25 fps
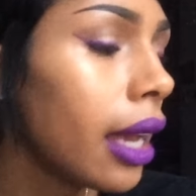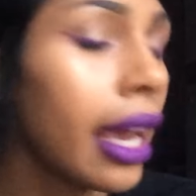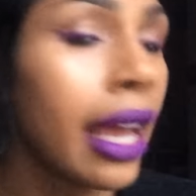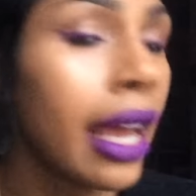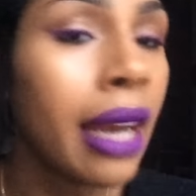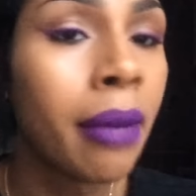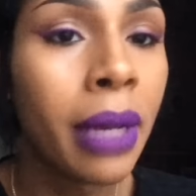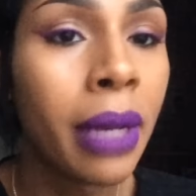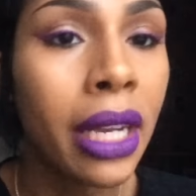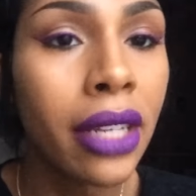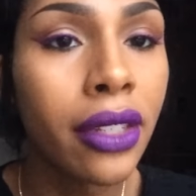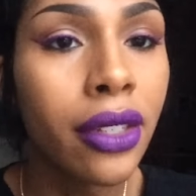
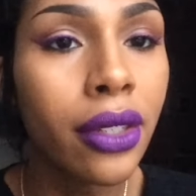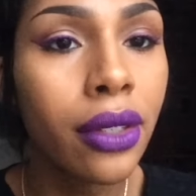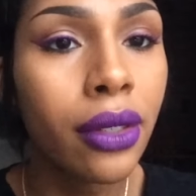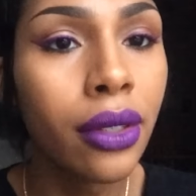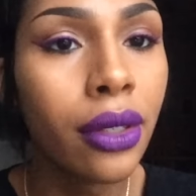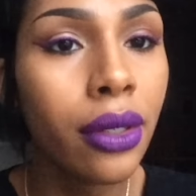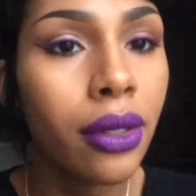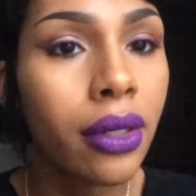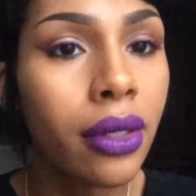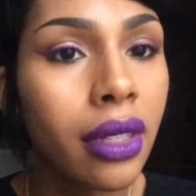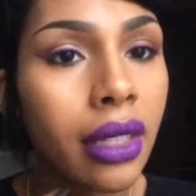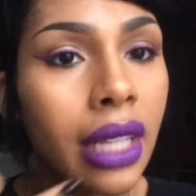And I'm also
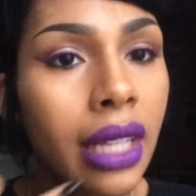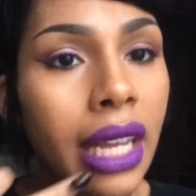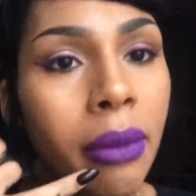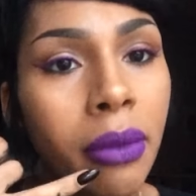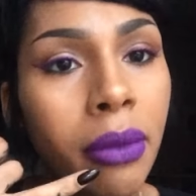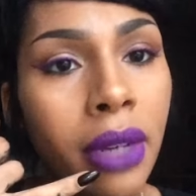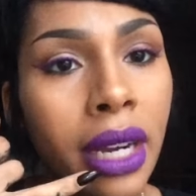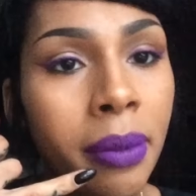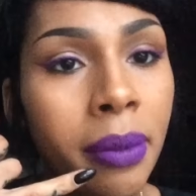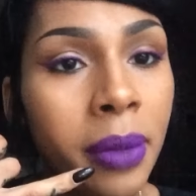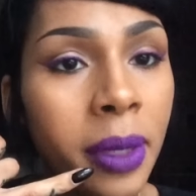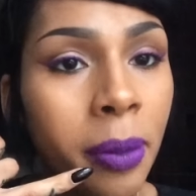using Lime
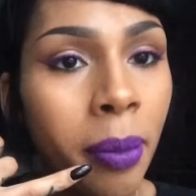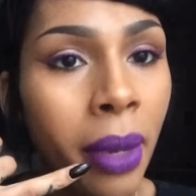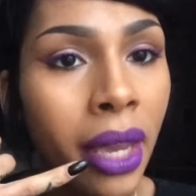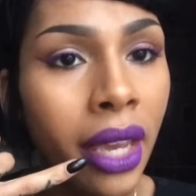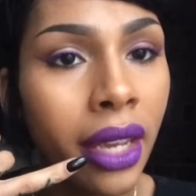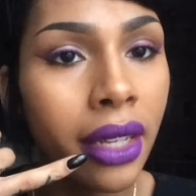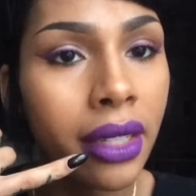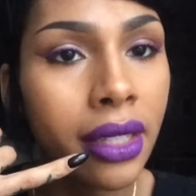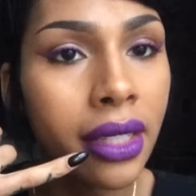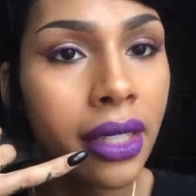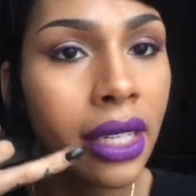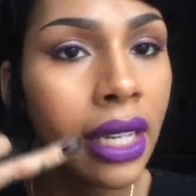Crime's
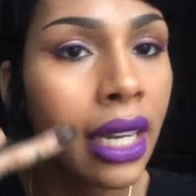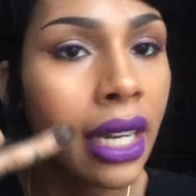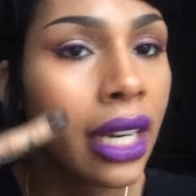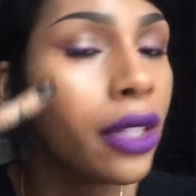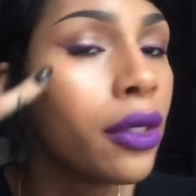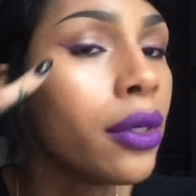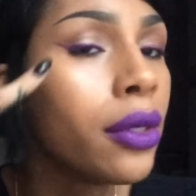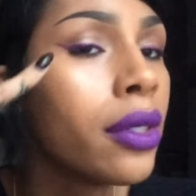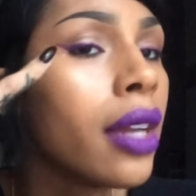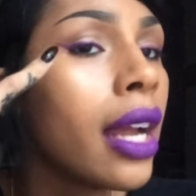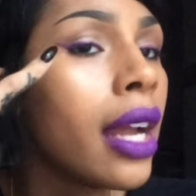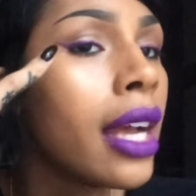Pansy, and I
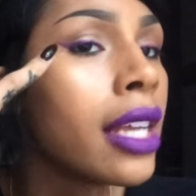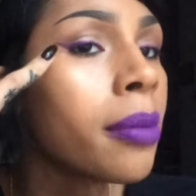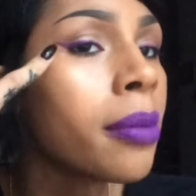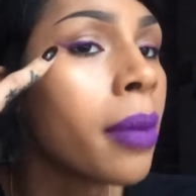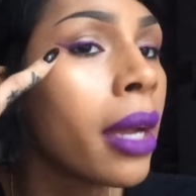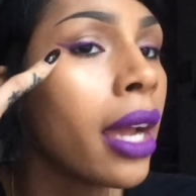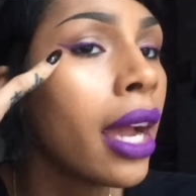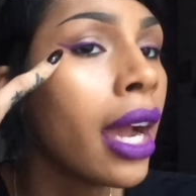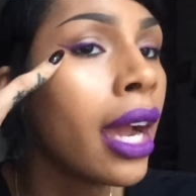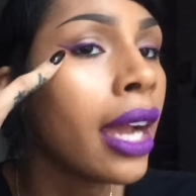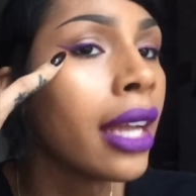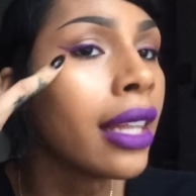use it as
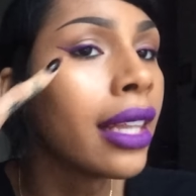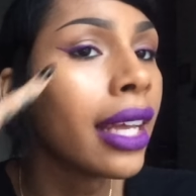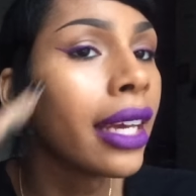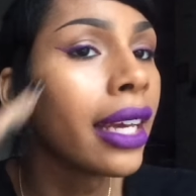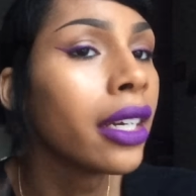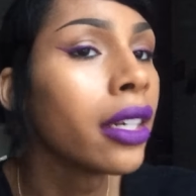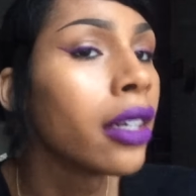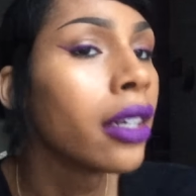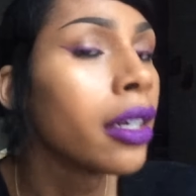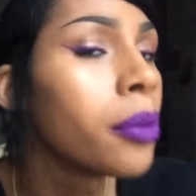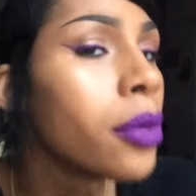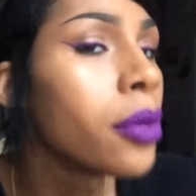my
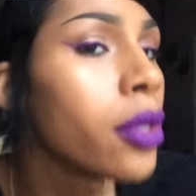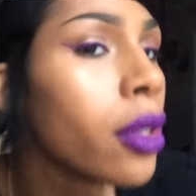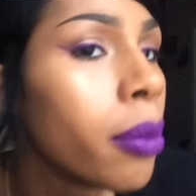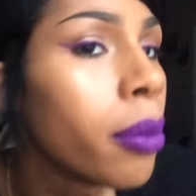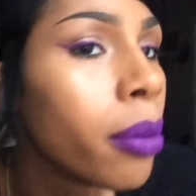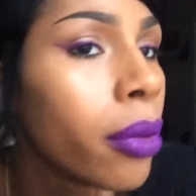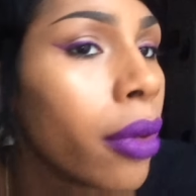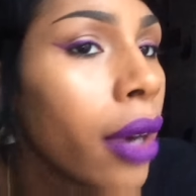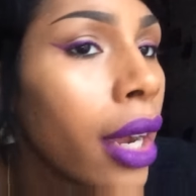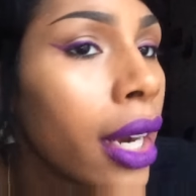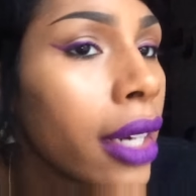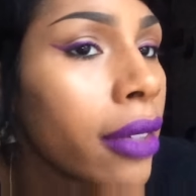eyeliner. I'm so
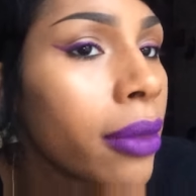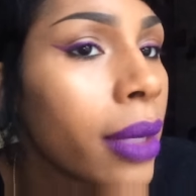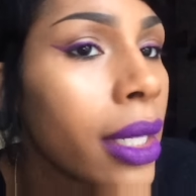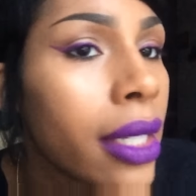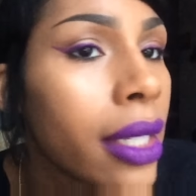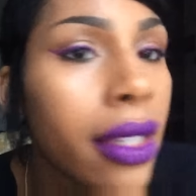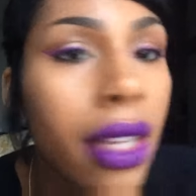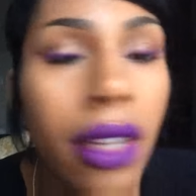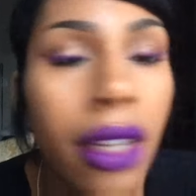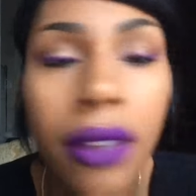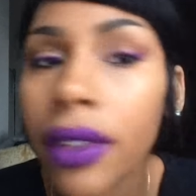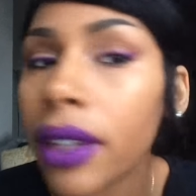proud of
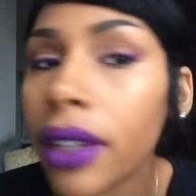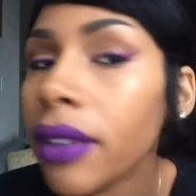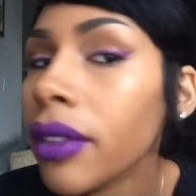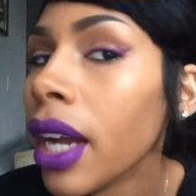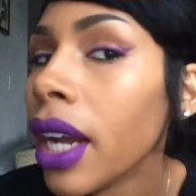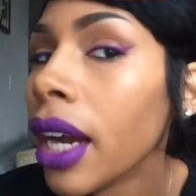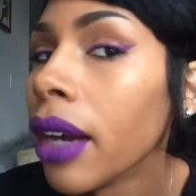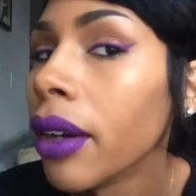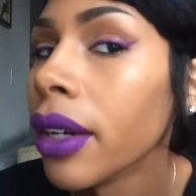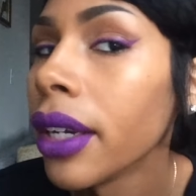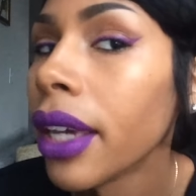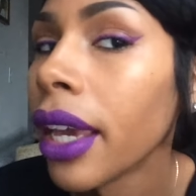myself and
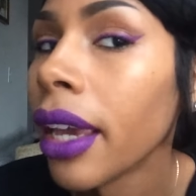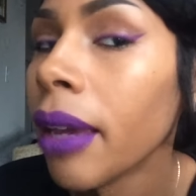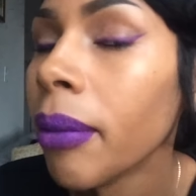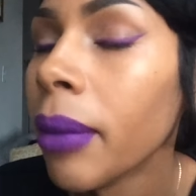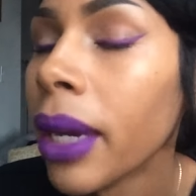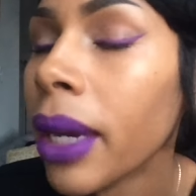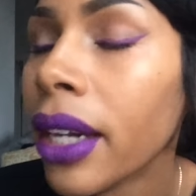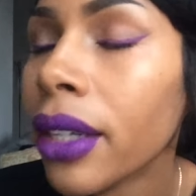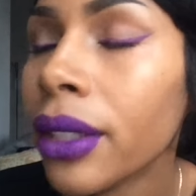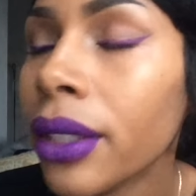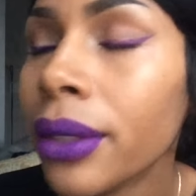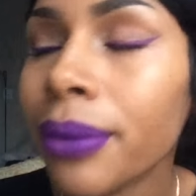how it
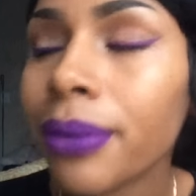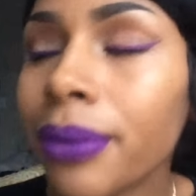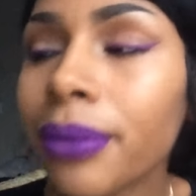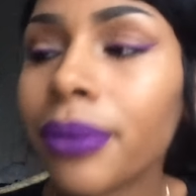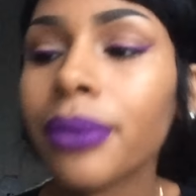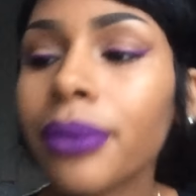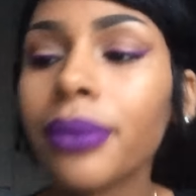came out.